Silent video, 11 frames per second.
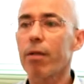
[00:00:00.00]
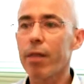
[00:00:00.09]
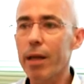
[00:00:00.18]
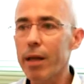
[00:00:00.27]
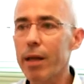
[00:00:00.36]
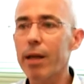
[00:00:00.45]

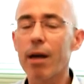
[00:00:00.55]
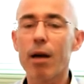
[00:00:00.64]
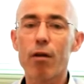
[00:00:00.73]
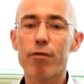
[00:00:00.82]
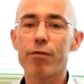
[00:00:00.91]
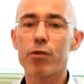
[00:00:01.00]
thinking
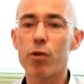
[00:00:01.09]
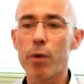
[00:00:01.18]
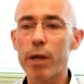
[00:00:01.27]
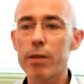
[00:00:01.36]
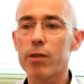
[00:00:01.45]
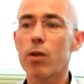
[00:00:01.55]
of
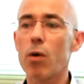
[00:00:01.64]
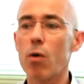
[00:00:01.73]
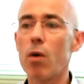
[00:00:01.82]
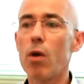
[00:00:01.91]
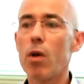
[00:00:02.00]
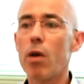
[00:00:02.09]
doing
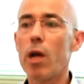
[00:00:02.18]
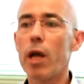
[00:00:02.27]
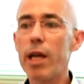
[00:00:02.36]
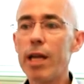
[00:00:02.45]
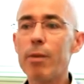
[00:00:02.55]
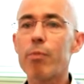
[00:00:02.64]
so
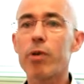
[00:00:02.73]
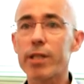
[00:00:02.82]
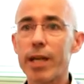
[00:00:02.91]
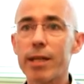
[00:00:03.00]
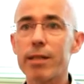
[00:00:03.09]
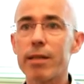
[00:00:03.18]
in
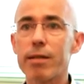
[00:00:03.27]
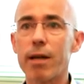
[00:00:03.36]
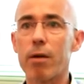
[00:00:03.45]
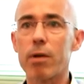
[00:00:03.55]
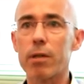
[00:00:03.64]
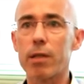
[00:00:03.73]
protecting
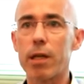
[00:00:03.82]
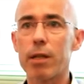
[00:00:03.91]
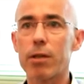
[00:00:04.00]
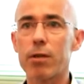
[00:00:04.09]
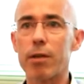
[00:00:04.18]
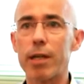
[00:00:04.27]
Taiwan's
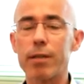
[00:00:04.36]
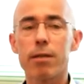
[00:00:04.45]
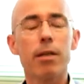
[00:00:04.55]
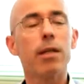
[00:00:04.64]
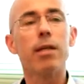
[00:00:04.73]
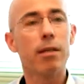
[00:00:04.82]
interest,
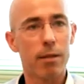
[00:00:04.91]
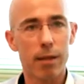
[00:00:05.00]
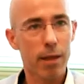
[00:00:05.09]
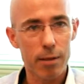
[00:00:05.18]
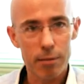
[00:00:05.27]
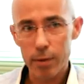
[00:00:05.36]
is
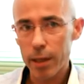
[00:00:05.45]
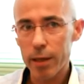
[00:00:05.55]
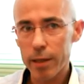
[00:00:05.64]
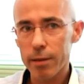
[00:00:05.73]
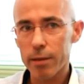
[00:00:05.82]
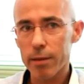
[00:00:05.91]
that
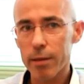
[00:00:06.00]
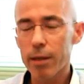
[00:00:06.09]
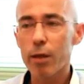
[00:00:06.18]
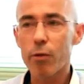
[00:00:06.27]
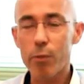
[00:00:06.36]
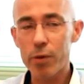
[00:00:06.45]
realist?
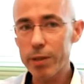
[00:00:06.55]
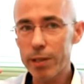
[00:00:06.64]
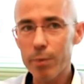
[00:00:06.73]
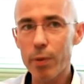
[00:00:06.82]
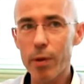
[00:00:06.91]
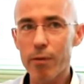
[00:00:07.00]
The
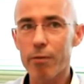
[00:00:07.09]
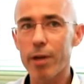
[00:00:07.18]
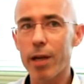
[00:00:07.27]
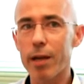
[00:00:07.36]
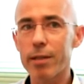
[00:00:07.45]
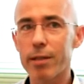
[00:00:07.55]
principle of
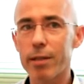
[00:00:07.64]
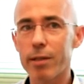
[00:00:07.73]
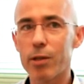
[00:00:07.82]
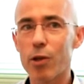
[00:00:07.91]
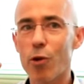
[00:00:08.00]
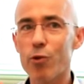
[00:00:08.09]
reality
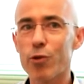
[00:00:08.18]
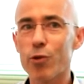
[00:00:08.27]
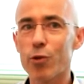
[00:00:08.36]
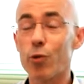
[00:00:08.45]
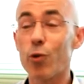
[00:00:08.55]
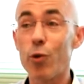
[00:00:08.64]
calls you
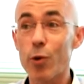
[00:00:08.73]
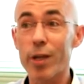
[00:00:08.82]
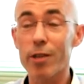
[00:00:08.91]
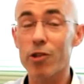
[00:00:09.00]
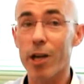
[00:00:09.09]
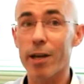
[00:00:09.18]
to look
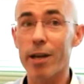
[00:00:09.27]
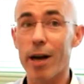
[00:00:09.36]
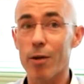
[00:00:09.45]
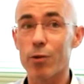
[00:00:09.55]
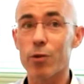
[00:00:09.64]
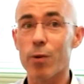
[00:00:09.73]
at China,
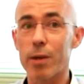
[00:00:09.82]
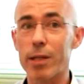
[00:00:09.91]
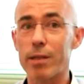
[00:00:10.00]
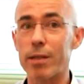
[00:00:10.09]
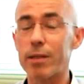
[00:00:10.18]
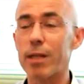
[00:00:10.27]
how strong
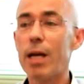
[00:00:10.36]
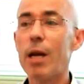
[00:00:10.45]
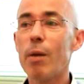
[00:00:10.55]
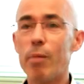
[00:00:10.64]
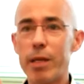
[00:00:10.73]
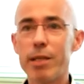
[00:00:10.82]
it is,
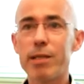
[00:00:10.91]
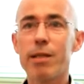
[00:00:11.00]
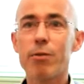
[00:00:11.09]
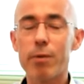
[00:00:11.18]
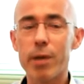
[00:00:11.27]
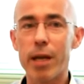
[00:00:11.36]
but is
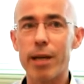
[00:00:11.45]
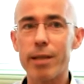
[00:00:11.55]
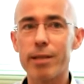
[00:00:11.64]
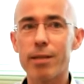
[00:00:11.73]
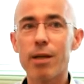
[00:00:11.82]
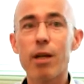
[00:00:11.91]
it
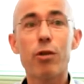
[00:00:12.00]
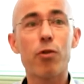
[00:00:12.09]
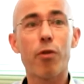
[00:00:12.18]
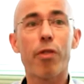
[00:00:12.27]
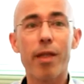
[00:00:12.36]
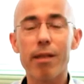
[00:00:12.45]
realist
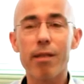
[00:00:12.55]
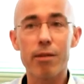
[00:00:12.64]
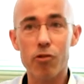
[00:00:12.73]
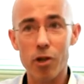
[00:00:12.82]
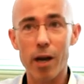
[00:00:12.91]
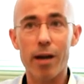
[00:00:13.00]
to think
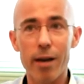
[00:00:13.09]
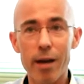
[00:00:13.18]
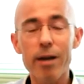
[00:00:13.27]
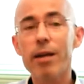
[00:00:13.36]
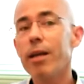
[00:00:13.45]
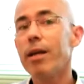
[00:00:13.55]
that
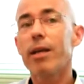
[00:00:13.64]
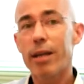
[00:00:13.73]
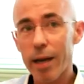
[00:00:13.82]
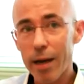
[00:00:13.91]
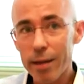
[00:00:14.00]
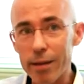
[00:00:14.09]
China
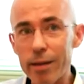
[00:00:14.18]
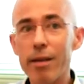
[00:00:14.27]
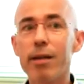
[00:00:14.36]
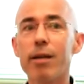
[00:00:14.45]
can